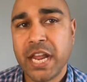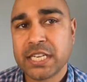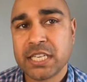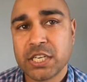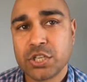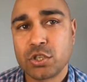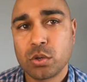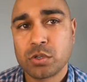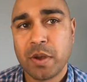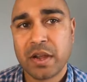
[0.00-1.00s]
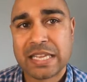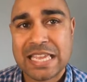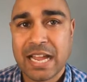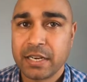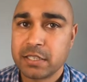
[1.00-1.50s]
next section talks about
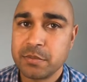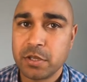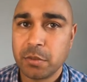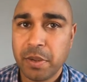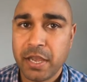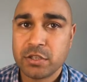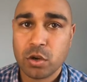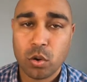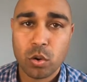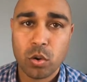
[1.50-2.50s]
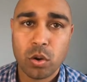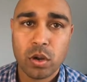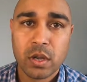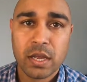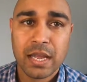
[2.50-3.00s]
key items on the page or
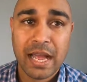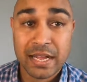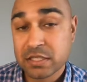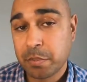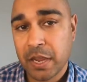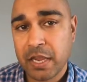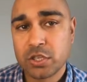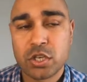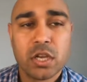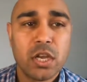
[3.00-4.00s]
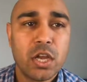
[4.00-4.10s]
as a page.